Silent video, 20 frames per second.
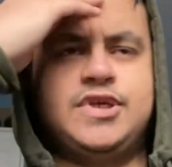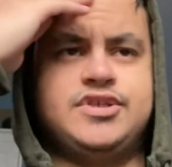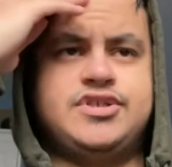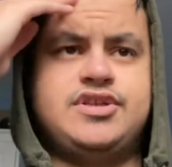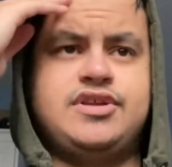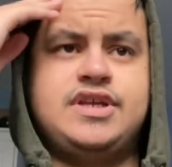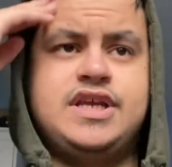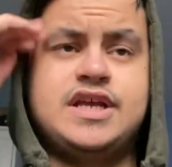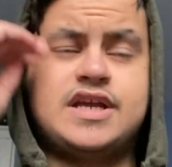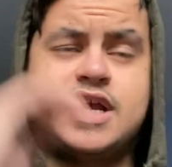
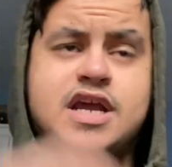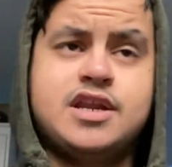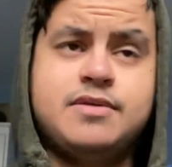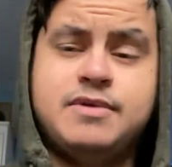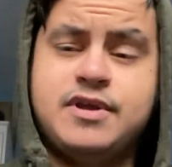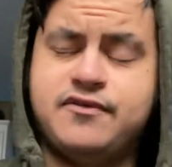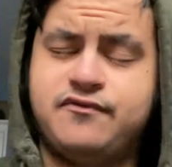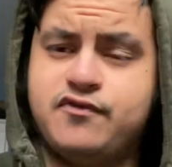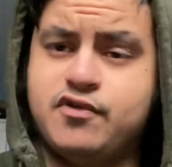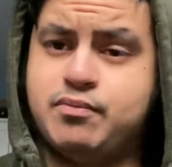the Academy
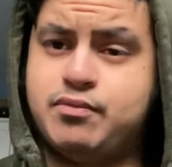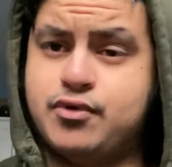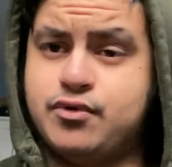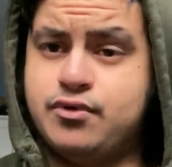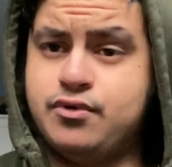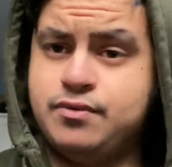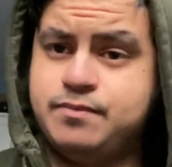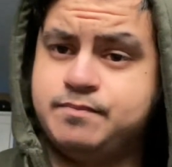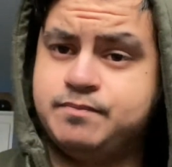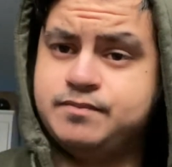of
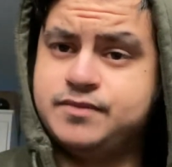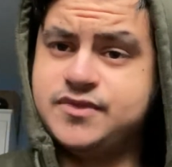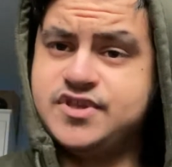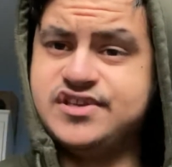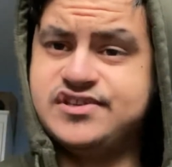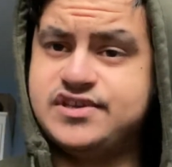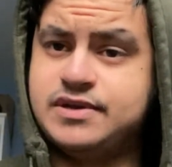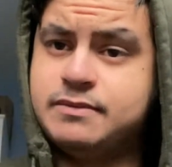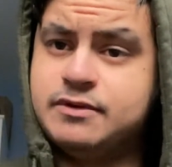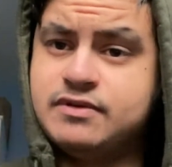Football, to
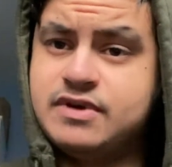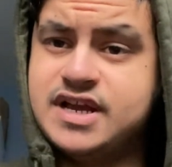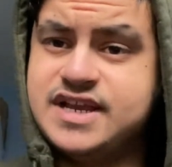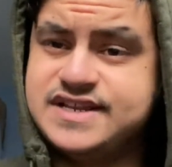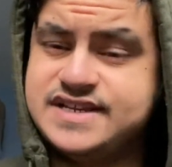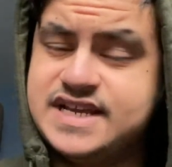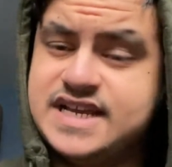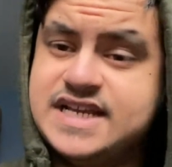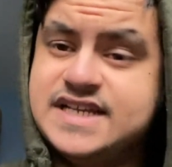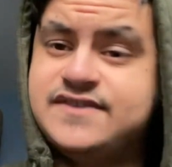summarise,
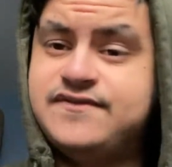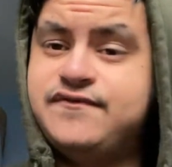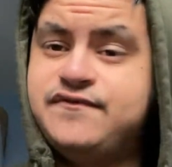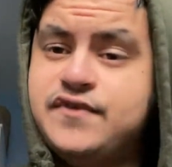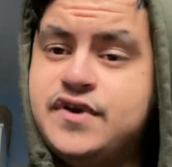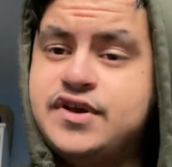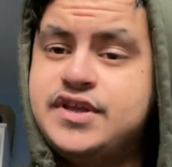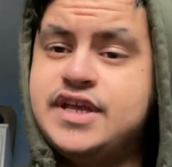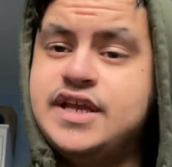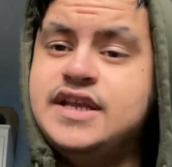is
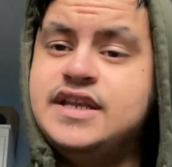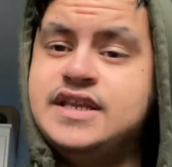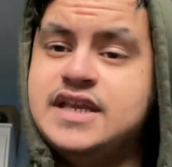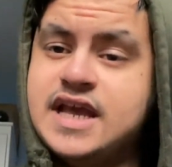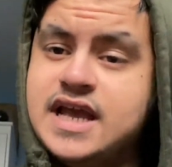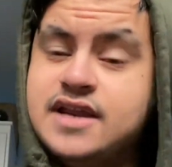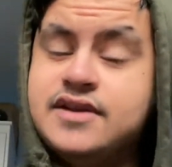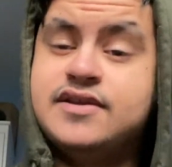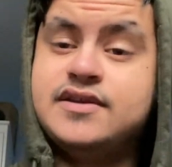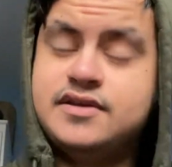fucking
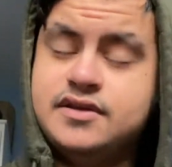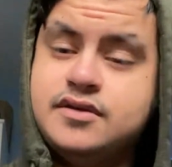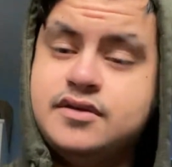dead.